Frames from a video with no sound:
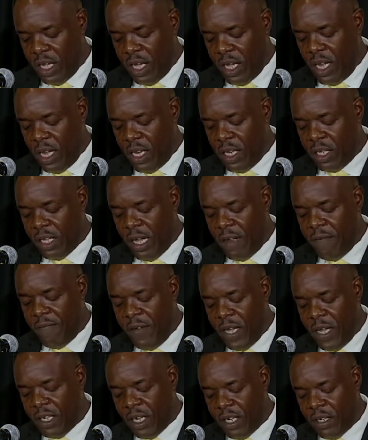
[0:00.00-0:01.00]
It is
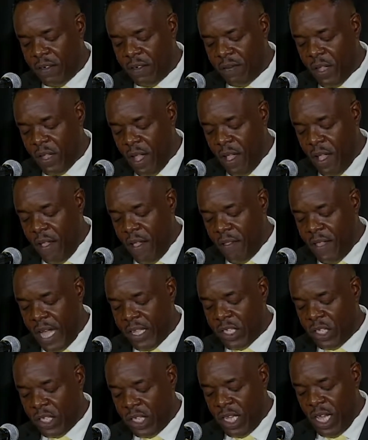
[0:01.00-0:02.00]
envisioned that
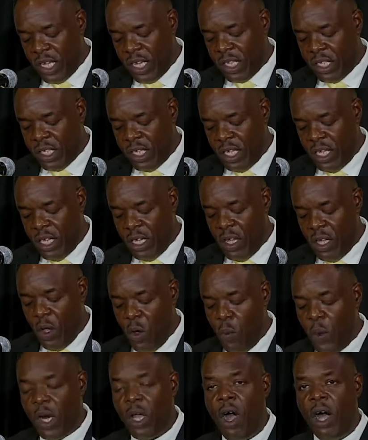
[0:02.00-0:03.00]
CXC
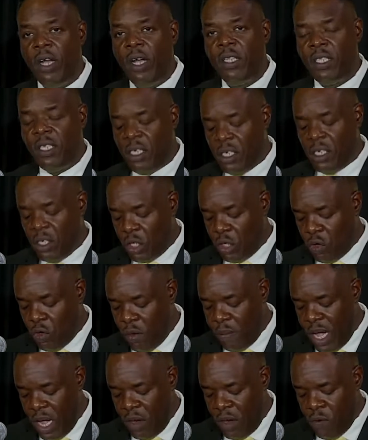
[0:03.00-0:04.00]
will continue to
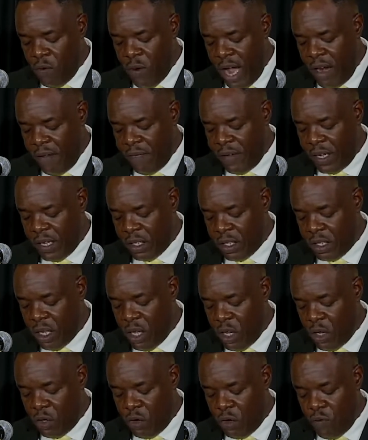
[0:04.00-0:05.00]
remain relevant
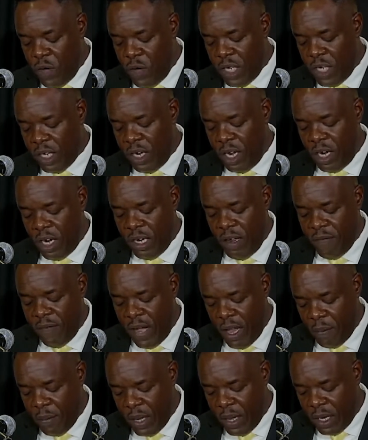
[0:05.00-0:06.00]
to regional
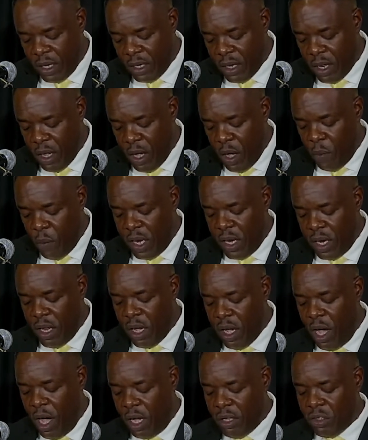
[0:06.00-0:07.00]
development within the
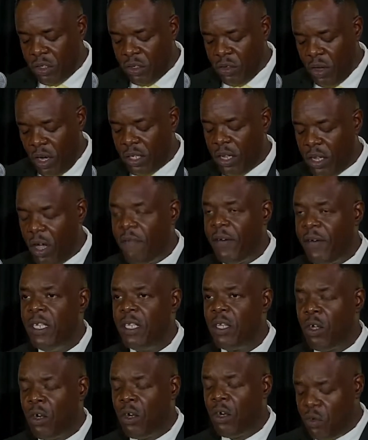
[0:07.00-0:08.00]
construct of an
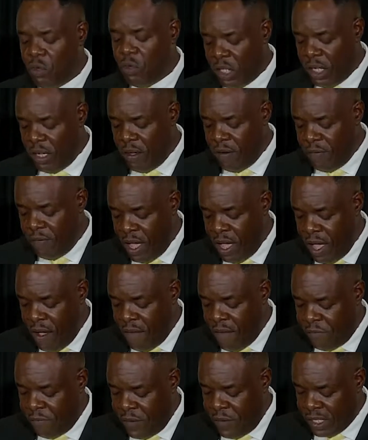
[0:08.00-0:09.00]
inclusive,
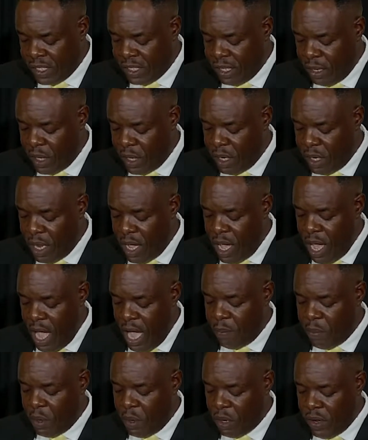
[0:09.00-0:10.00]
flexible, and
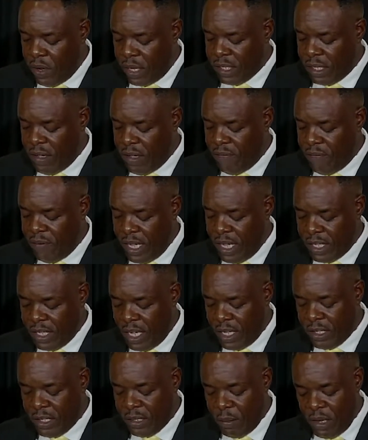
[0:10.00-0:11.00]
progressive
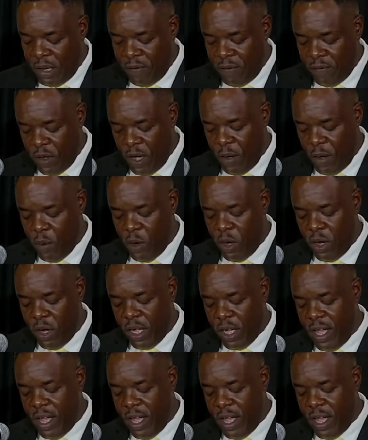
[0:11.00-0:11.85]
assessment framework